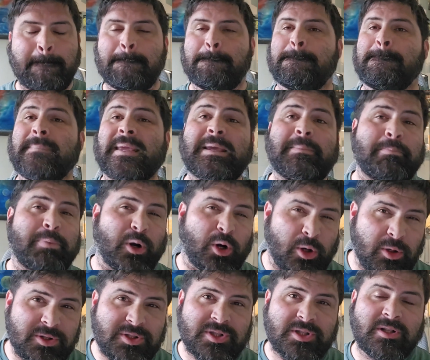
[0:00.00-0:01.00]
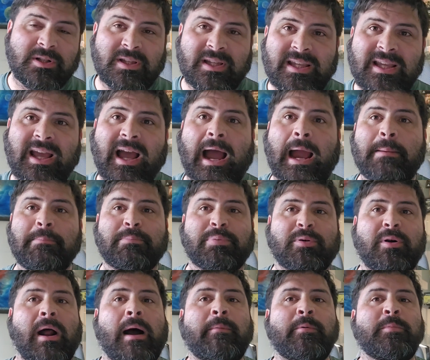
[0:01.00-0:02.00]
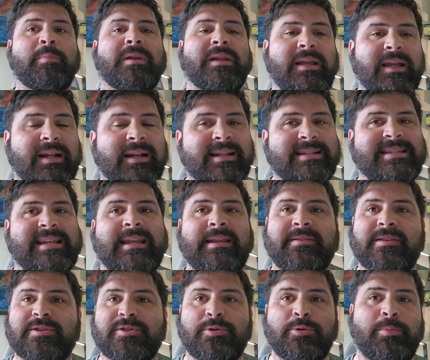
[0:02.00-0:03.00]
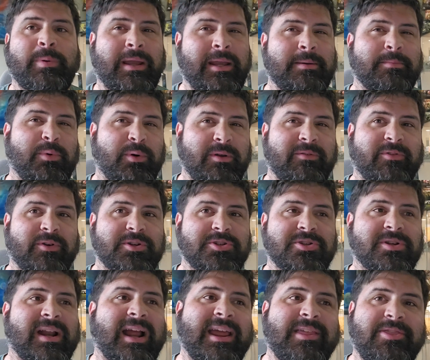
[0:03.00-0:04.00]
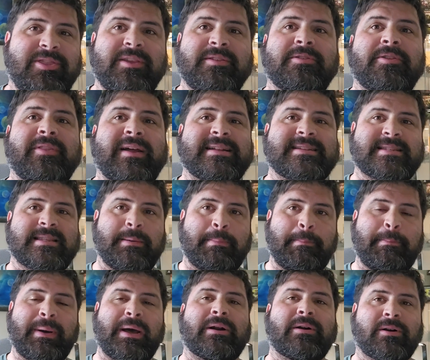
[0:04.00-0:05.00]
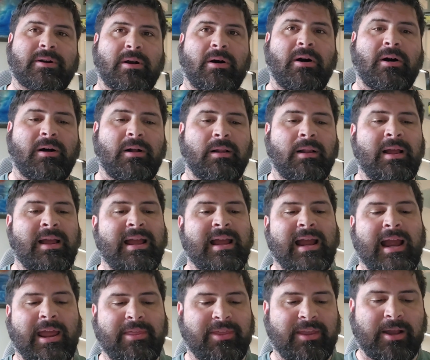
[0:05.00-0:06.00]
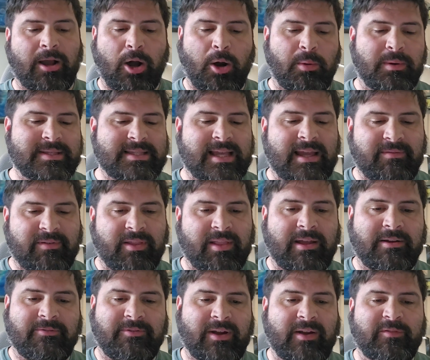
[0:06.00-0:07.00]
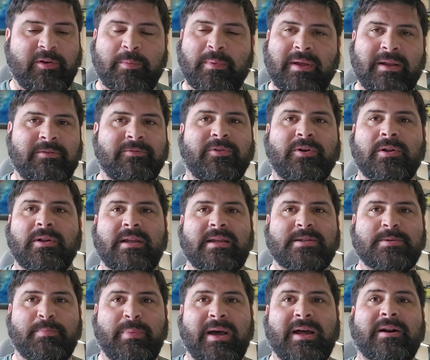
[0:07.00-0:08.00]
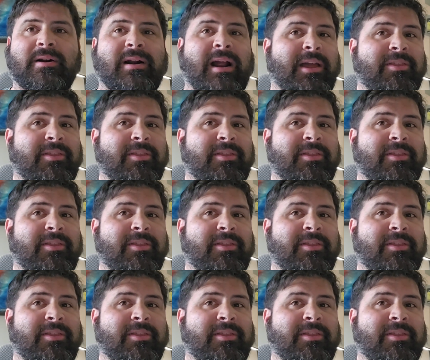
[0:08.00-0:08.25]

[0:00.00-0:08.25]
Me personally, I'm probably going to take the 2 pain boy version. I think that that's the better call. I think always having that 5-up invul is better.